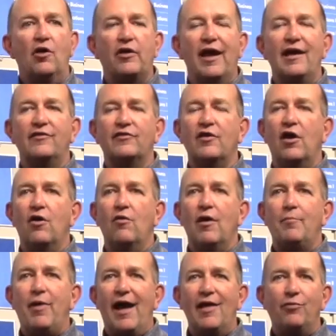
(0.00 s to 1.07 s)
Okay, so
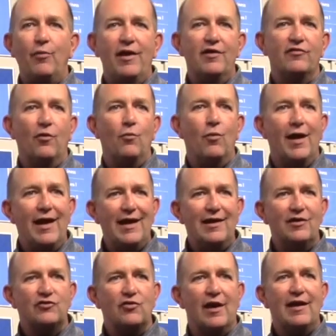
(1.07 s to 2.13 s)
a pathway is a way
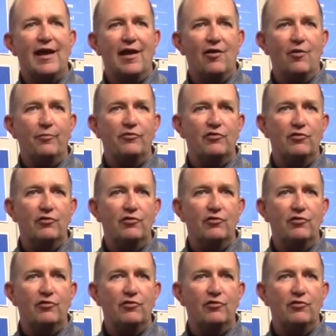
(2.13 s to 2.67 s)
to try to help